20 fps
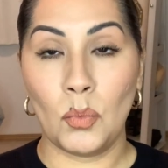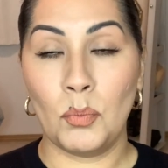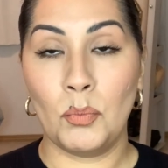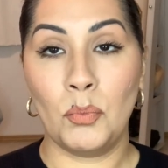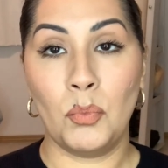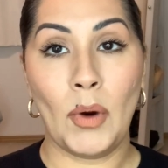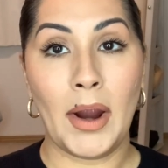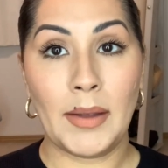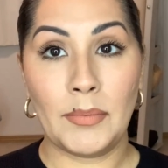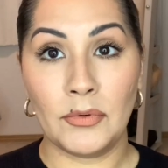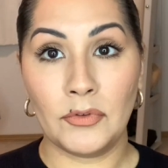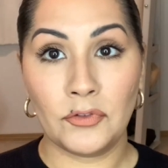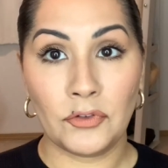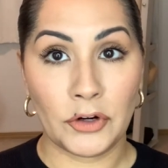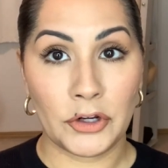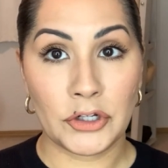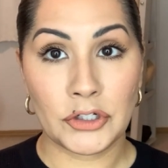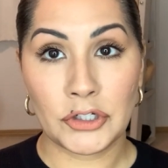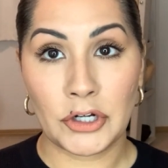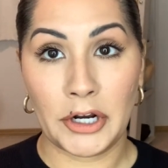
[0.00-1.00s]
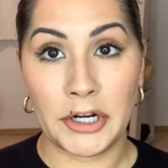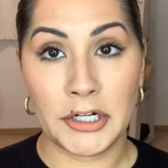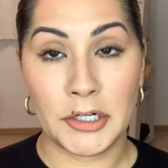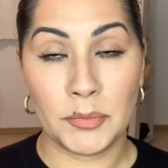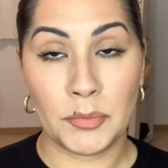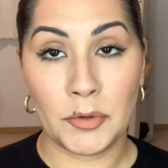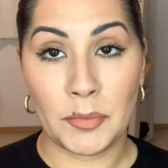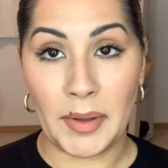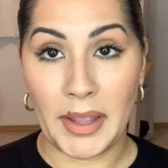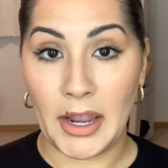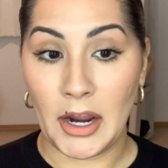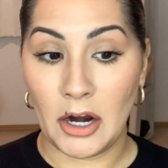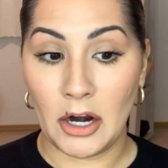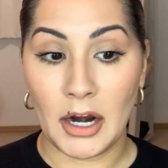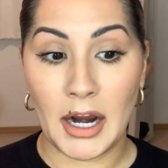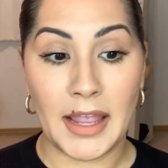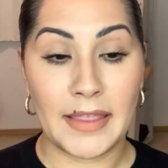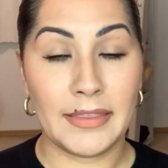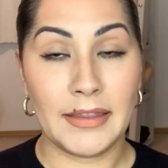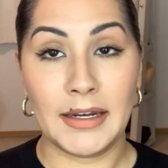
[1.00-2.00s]
right before you're starting to prepare,
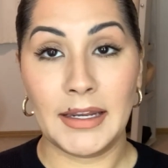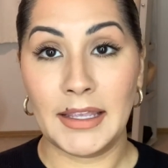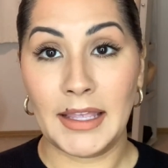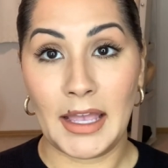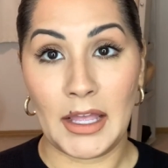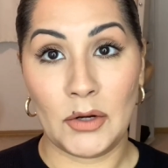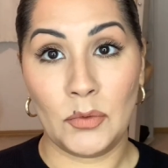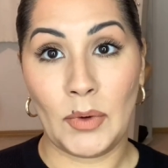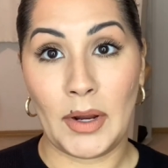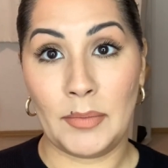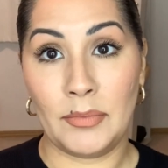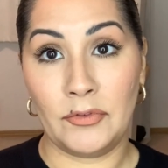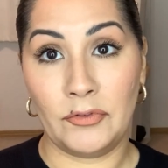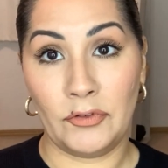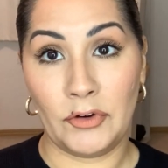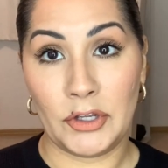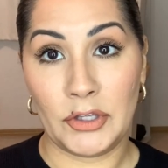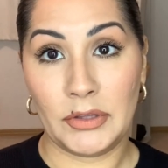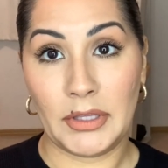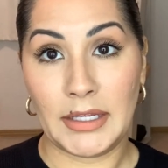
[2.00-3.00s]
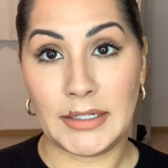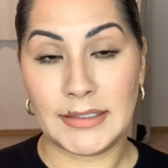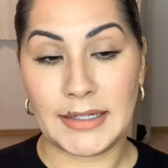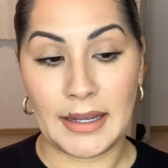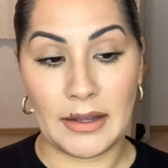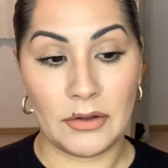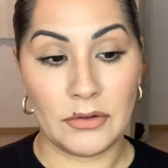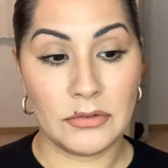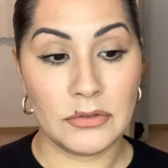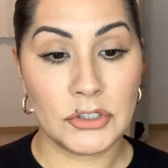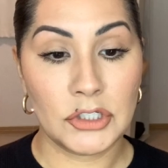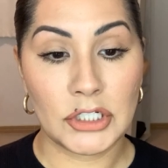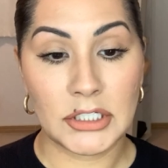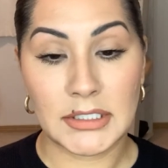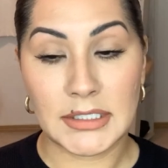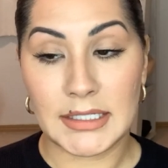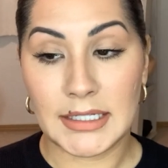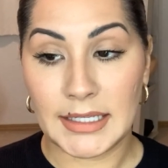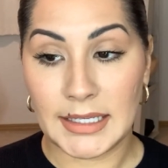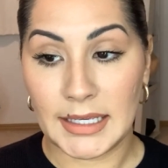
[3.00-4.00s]
and then again right before you lay down, just
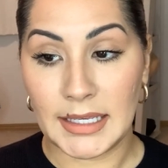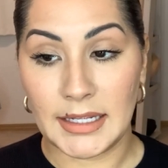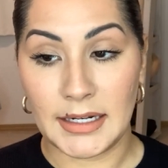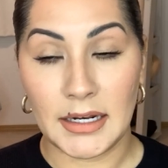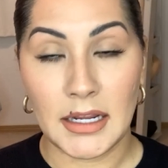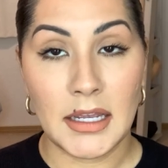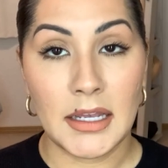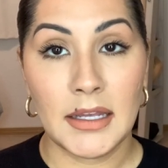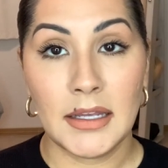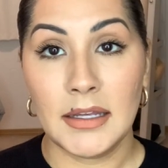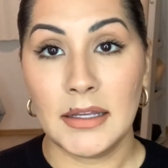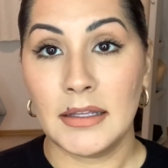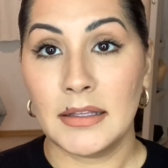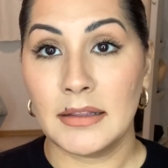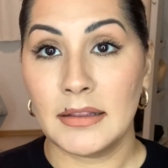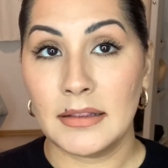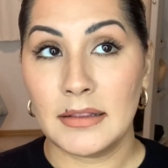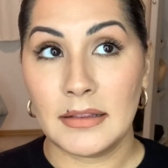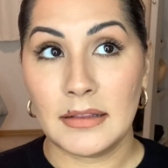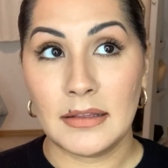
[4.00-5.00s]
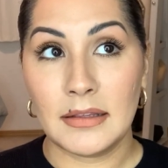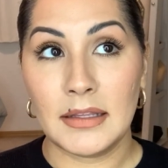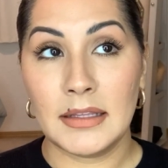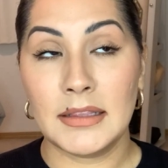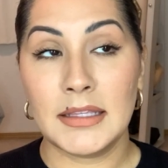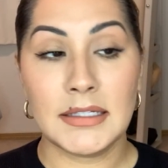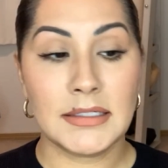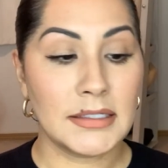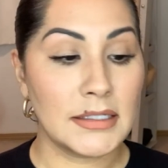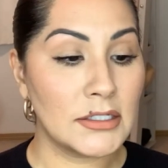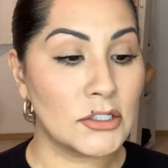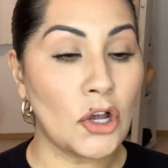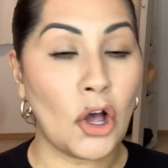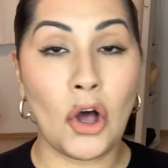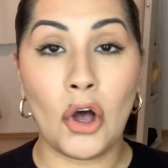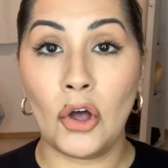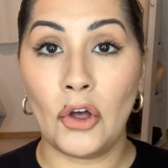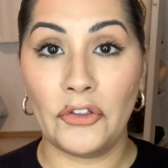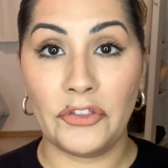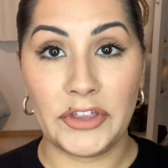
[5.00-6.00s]
to get this is
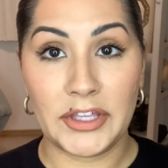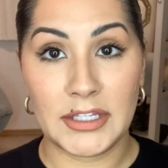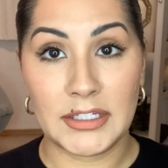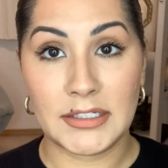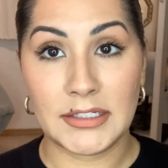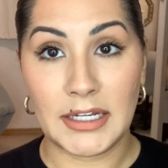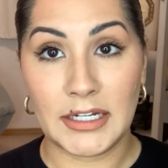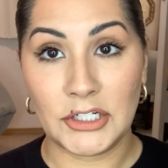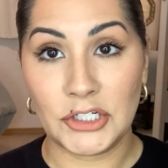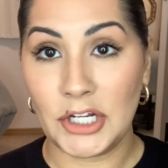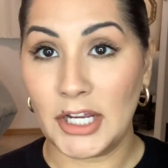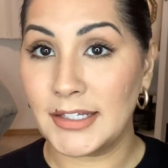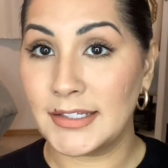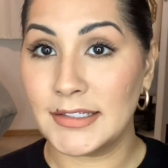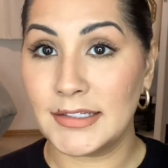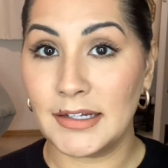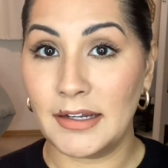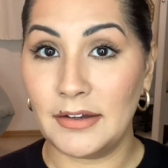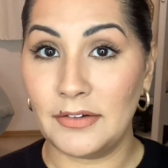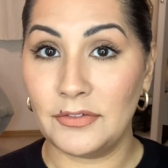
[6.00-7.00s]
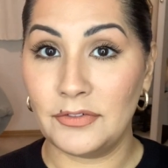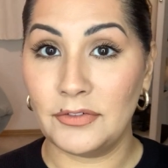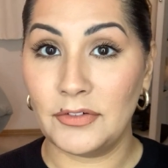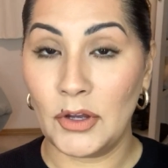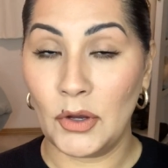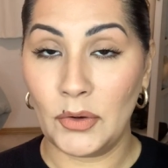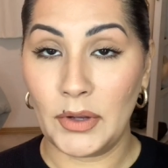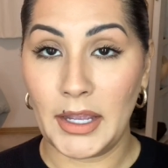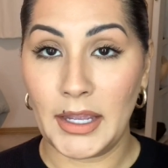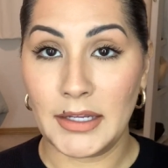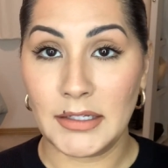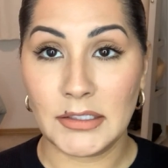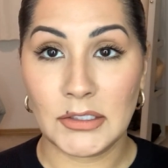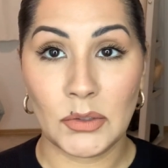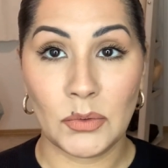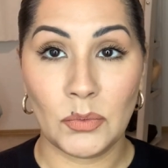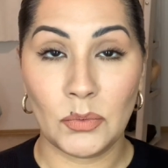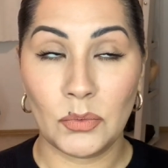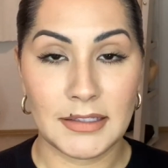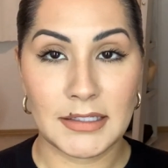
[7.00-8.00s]
all things digestive. Okay,
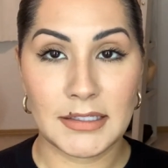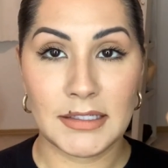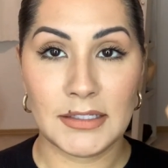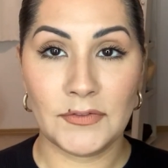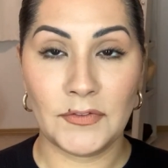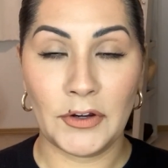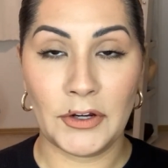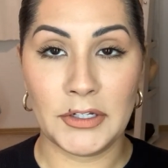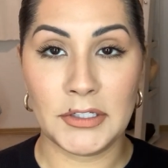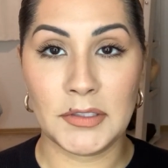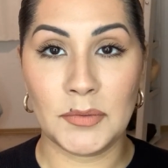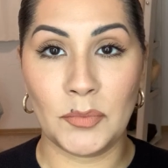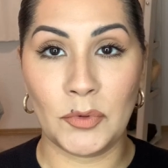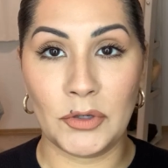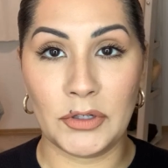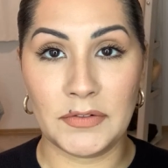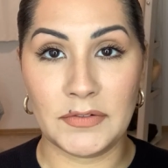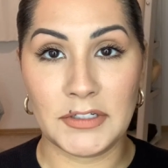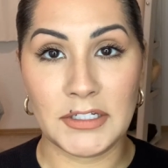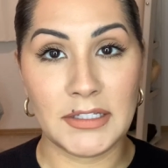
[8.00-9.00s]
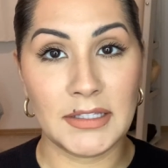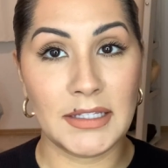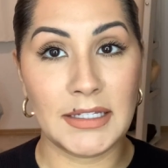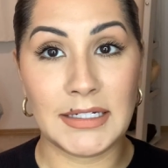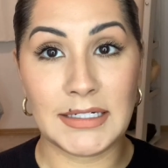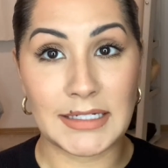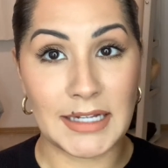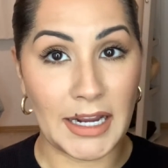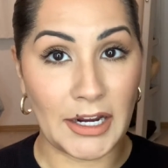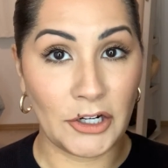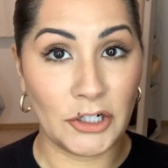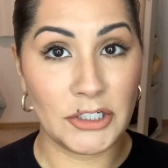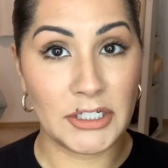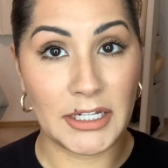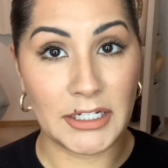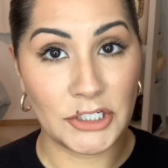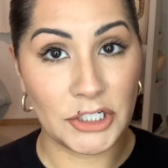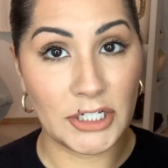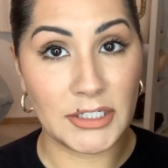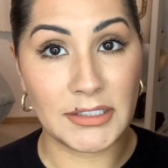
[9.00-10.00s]
so this is very supportive to the entire
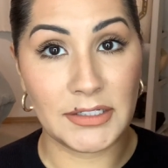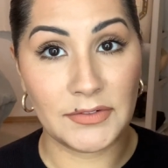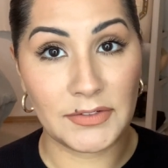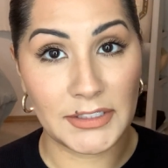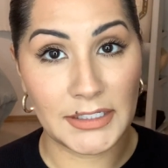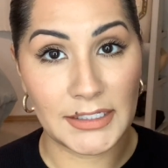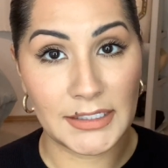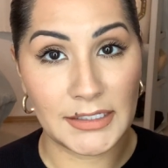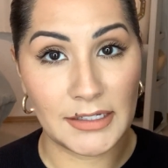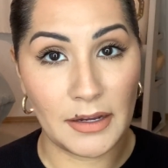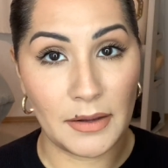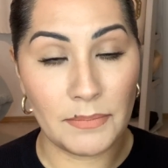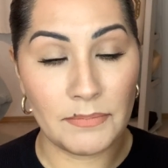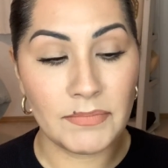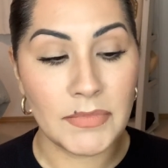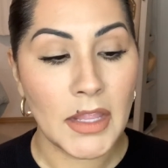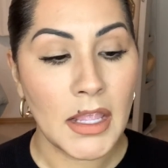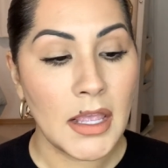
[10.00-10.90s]
digestive system.